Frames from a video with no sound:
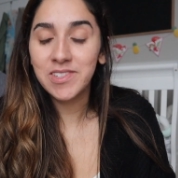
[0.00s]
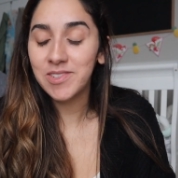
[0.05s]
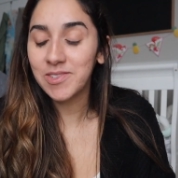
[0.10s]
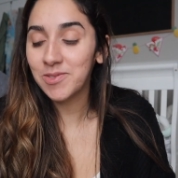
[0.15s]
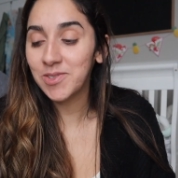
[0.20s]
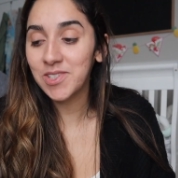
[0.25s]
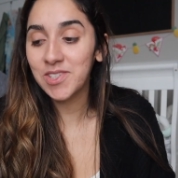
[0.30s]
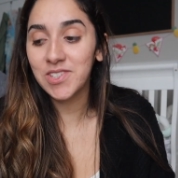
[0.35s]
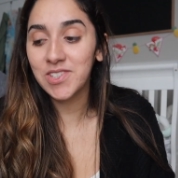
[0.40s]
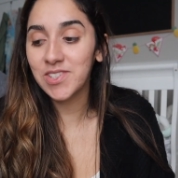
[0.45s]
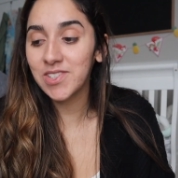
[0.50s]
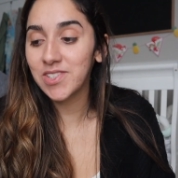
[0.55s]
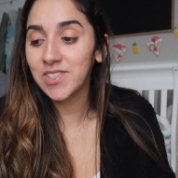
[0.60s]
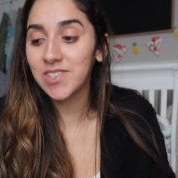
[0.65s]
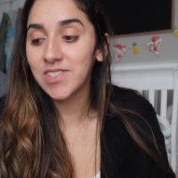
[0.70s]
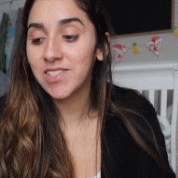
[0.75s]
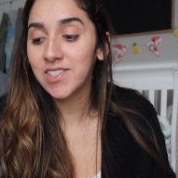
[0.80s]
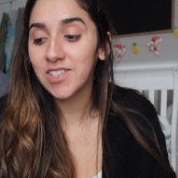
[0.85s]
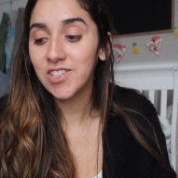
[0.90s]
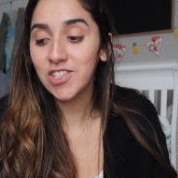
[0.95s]
was
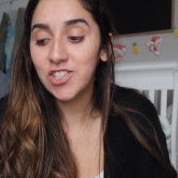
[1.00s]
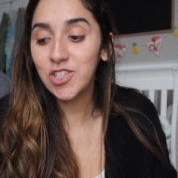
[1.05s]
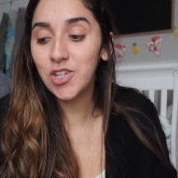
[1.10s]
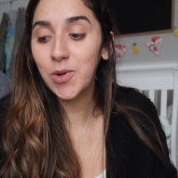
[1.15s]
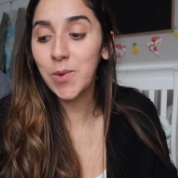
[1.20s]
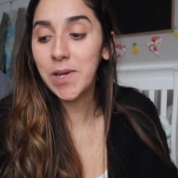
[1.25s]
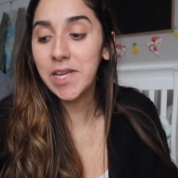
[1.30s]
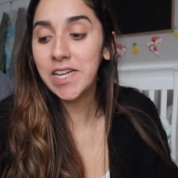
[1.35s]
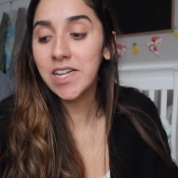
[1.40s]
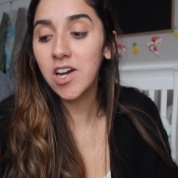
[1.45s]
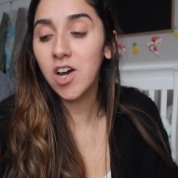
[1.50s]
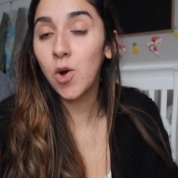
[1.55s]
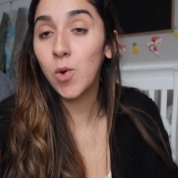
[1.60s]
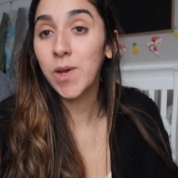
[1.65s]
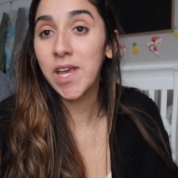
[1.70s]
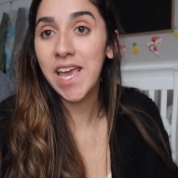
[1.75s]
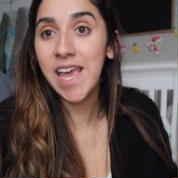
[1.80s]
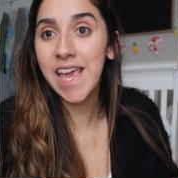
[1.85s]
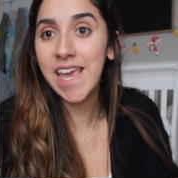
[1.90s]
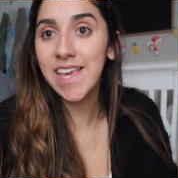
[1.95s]
going
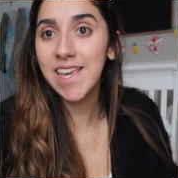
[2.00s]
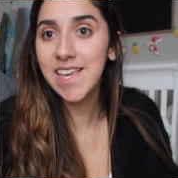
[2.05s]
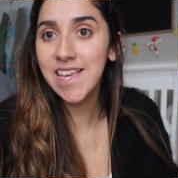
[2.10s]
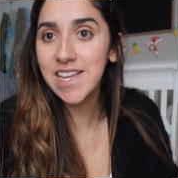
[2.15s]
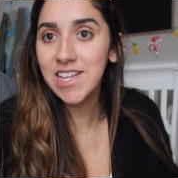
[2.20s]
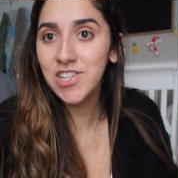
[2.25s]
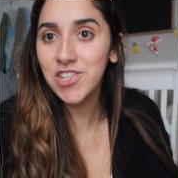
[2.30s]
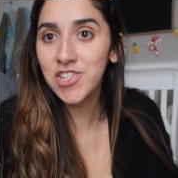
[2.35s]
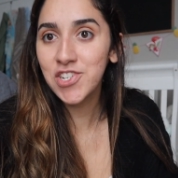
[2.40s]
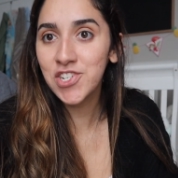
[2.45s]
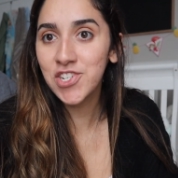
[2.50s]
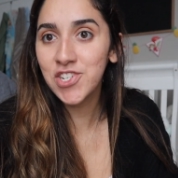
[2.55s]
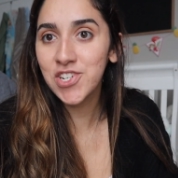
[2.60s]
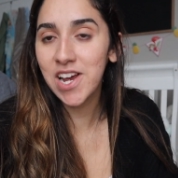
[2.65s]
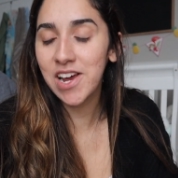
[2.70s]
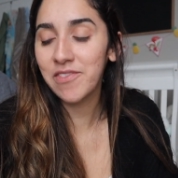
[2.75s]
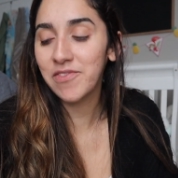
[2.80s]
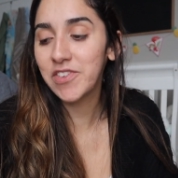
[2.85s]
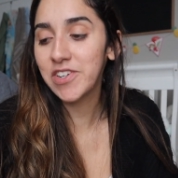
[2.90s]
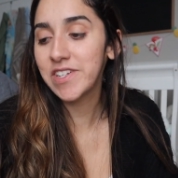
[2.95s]
okay-ish
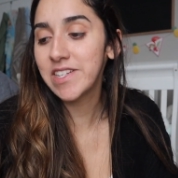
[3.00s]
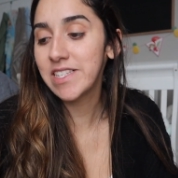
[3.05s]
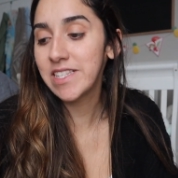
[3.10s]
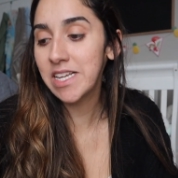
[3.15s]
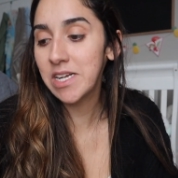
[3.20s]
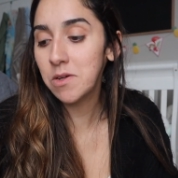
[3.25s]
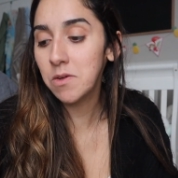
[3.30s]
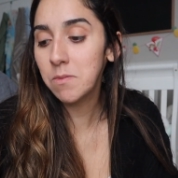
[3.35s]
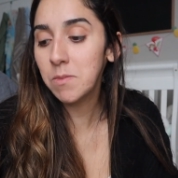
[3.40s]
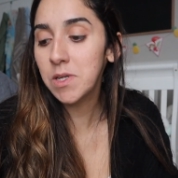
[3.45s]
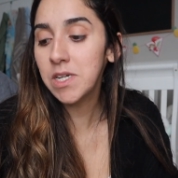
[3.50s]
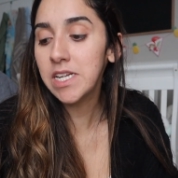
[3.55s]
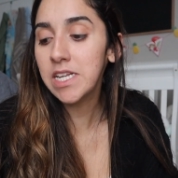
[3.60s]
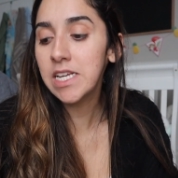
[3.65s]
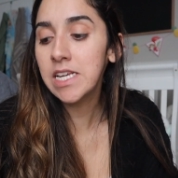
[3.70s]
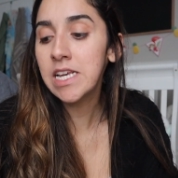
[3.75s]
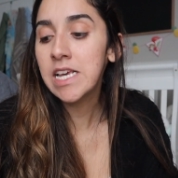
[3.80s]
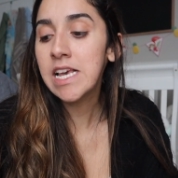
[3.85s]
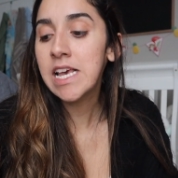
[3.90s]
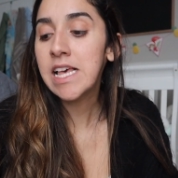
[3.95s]
after the
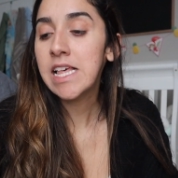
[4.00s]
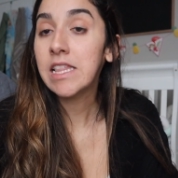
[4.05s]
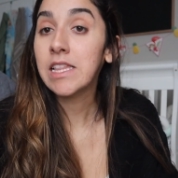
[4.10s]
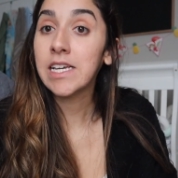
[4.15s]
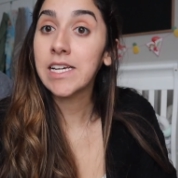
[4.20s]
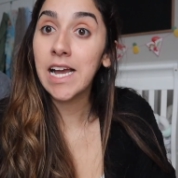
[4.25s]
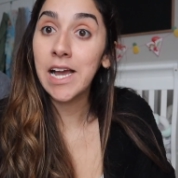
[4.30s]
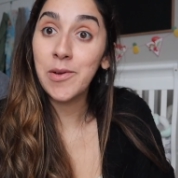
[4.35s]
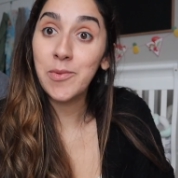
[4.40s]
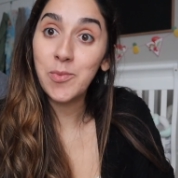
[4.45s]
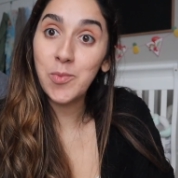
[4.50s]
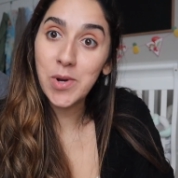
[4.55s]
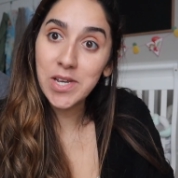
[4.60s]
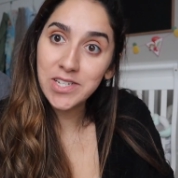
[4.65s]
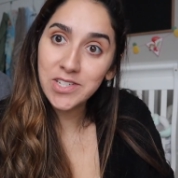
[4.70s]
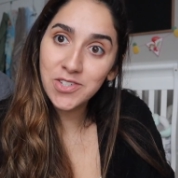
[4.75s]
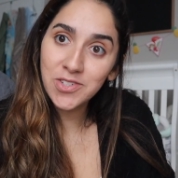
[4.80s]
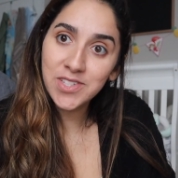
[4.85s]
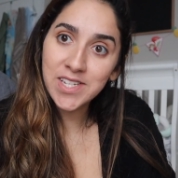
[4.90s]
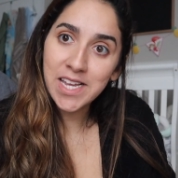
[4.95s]
ceremony. Like, I
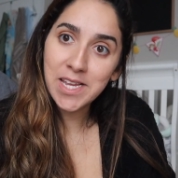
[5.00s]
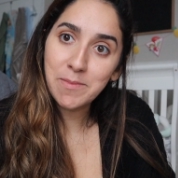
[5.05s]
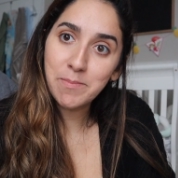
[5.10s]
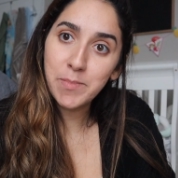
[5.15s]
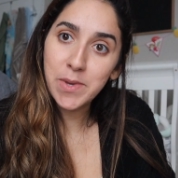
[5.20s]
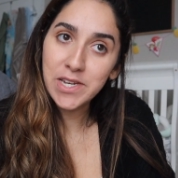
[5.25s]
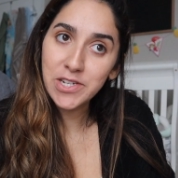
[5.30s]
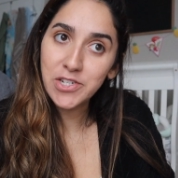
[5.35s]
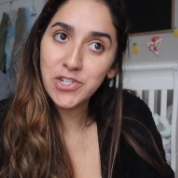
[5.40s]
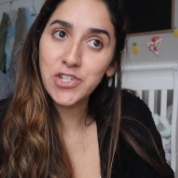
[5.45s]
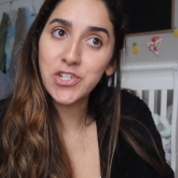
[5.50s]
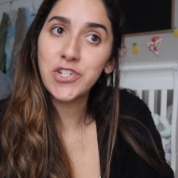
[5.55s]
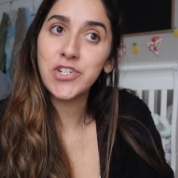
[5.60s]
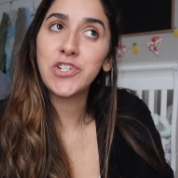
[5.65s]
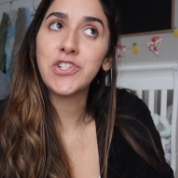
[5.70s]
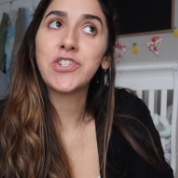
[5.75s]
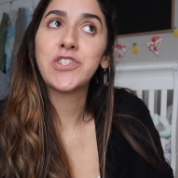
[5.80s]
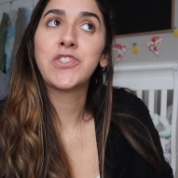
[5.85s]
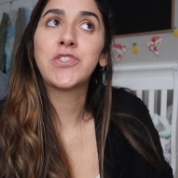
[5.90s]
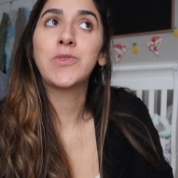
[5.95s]
went to take
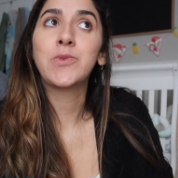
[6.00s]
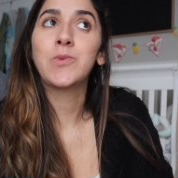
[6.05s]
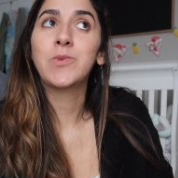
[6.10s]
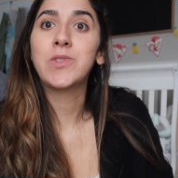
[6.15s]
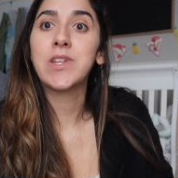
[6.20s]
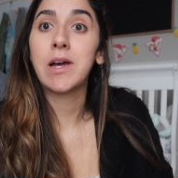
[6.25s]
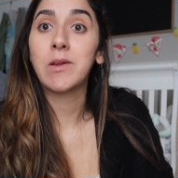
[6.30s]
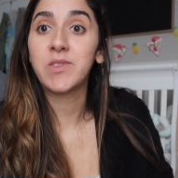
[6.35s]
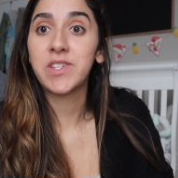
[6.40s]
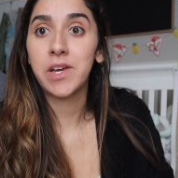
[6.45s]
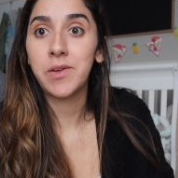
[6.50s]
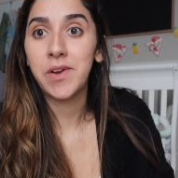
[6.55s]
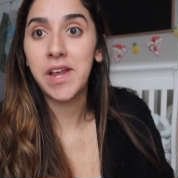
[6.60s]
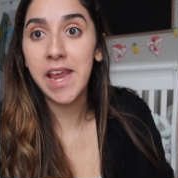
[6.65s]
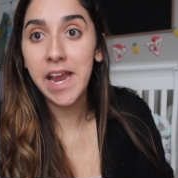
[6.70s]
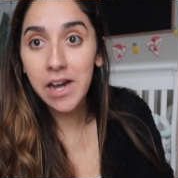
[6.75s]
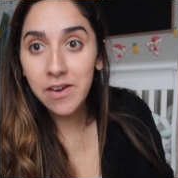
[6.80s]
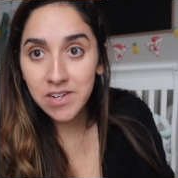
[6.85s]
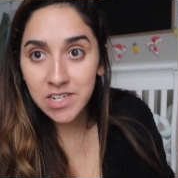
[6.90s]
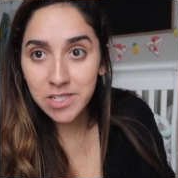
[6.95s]
pictures to downtown
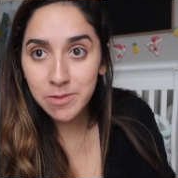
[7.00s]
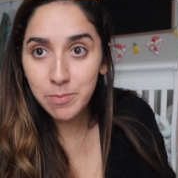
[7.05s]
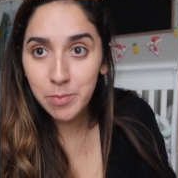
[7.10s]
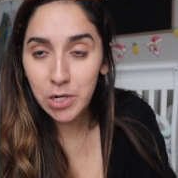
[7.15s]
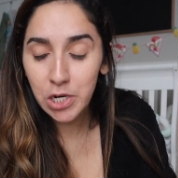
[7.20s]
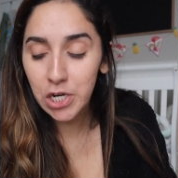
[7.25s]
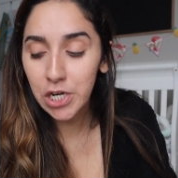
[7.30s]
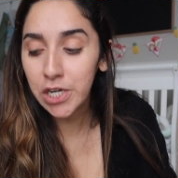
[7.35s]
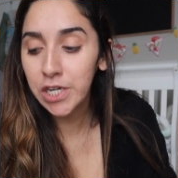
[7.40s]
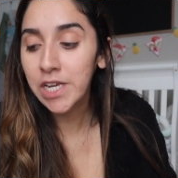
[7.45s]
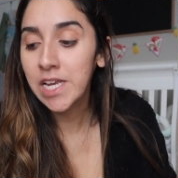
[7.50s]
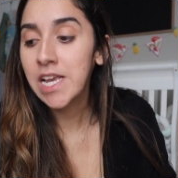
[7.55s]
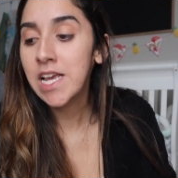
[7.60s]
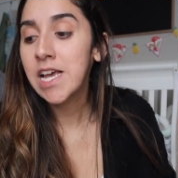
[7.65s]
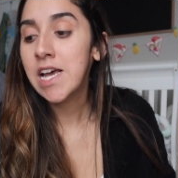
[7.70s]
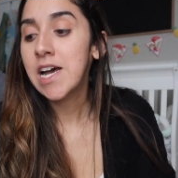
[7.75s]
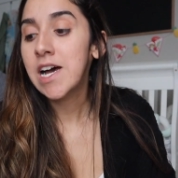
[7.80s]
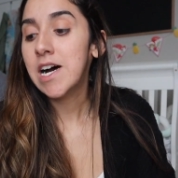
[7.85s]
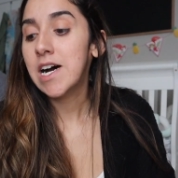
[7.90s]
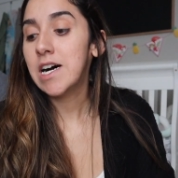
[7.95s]
Harrisburg
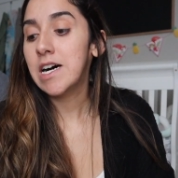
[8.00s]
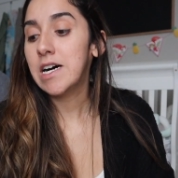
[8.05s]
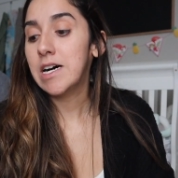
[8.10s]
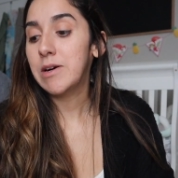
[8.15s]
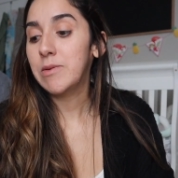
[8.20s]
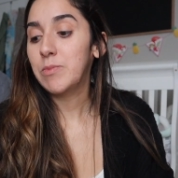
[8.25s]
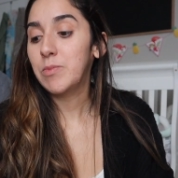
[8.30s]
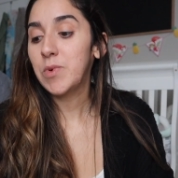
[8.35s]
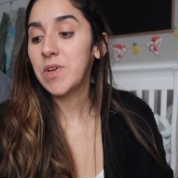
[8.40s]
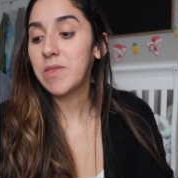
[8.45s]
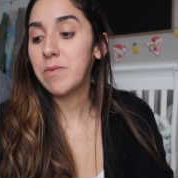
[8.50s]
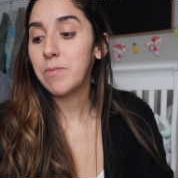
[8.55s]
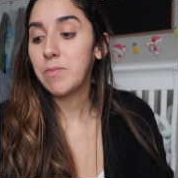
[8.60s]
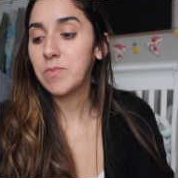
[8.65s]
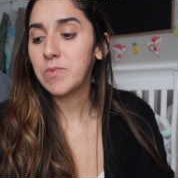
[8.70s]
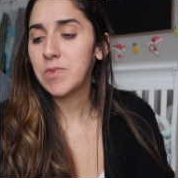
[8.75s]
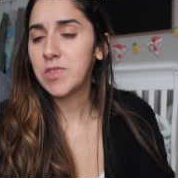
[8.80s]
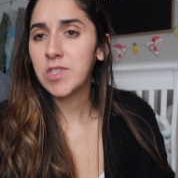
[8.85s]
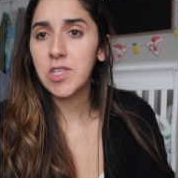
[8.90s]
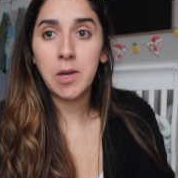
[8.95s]
with
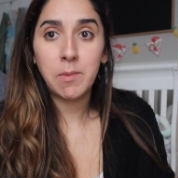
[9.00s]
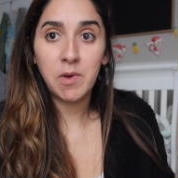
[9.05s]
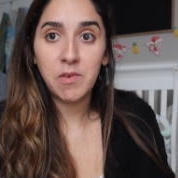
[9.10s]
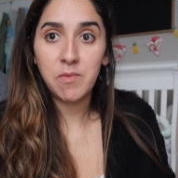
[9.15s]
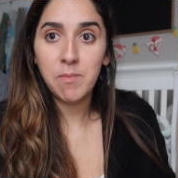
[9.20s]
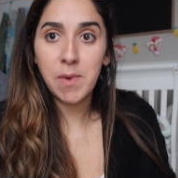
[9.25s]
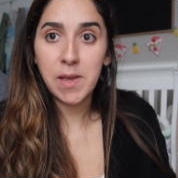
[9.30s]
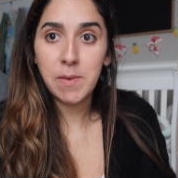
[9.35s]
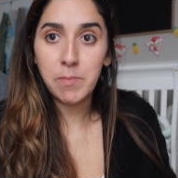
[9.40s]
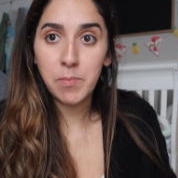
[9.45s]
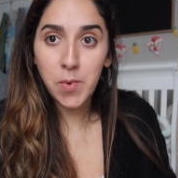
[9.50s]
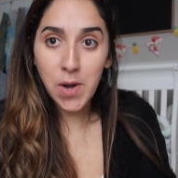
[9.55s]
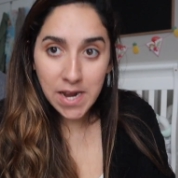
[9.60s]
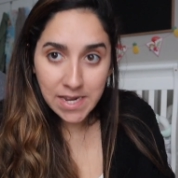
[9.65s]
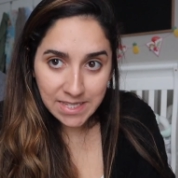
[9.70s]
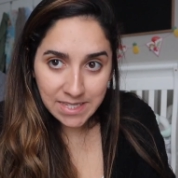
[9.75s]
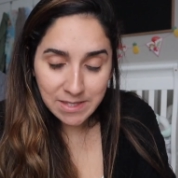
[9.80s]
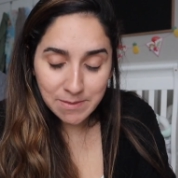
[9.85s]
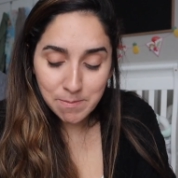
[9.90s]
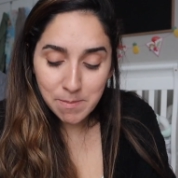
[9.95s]
some of my
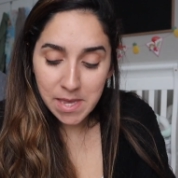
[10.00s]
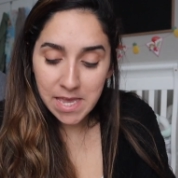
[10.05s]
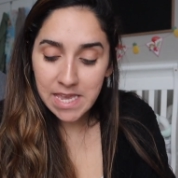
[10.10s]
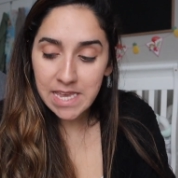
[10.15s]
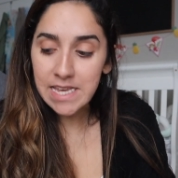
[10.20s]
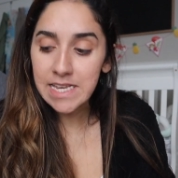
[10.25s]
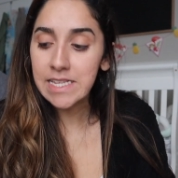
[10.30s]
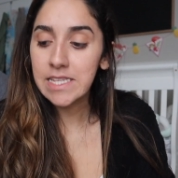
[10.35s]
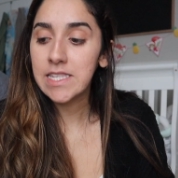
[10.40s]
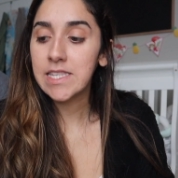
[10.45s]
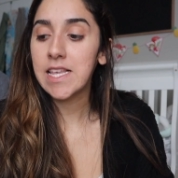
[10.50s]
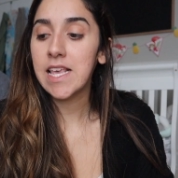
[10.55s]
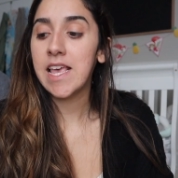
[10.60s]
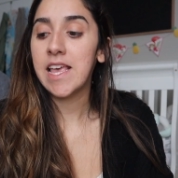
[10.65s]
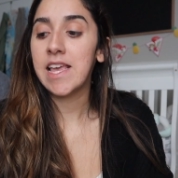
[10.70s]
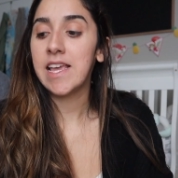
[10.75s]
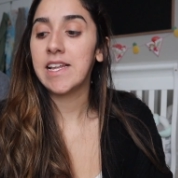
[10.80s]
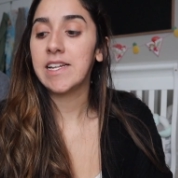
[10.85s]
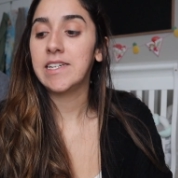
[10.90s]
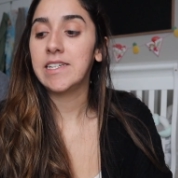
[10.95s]
bridesmaids,
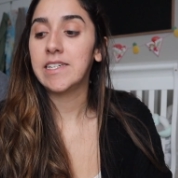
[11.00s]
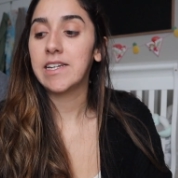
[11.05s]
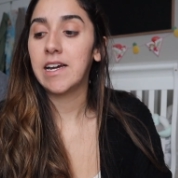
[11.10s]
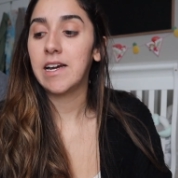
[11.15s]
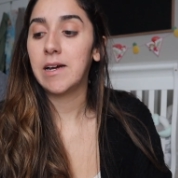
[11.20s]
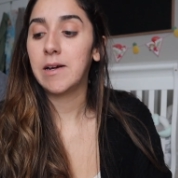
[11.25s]
and